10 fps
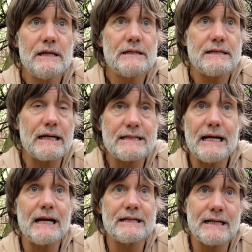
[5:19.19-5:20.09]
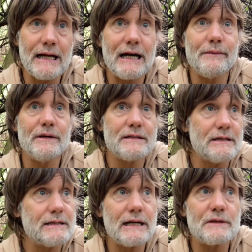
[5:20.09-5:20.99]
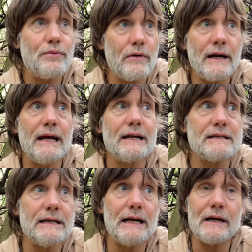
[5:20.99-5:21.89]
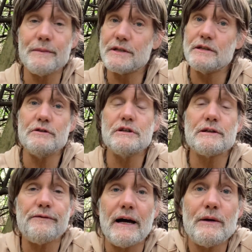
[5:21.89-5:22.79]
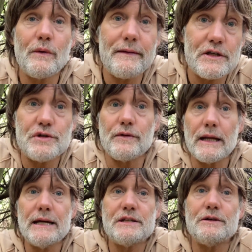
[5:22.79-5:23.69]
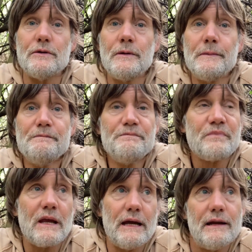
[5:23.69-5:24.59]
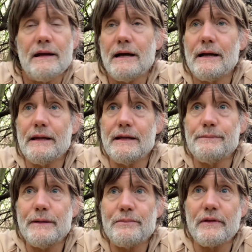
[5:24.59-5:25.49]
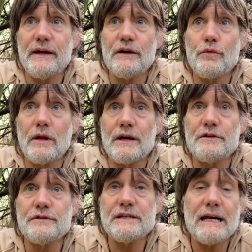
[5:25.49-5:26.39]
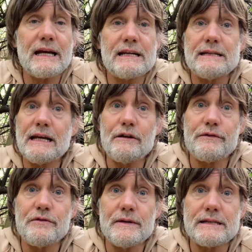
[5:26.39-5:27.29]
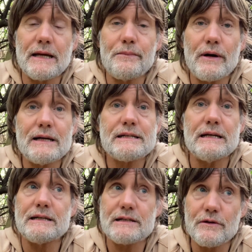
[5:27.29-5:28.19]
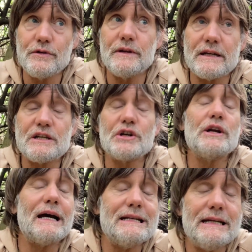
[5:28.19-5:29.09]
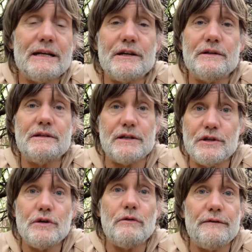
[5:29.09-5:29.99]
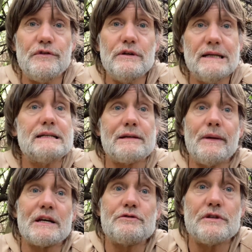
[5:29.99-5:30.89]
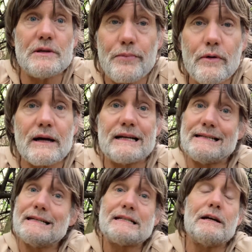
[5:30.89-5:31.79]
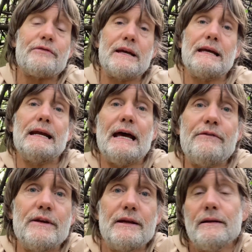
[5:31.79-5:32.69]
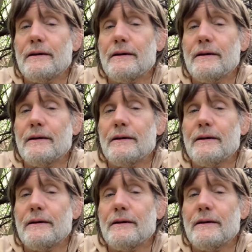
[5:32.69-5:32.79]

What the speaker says: Sex Addicts Anonymous and Sex Porn Addicts Anonymous, and you just find one that you relate to, and then people there will understand because they go through the same process. So that's a good idea to do if you need some extra support, because this stuff can get heavy,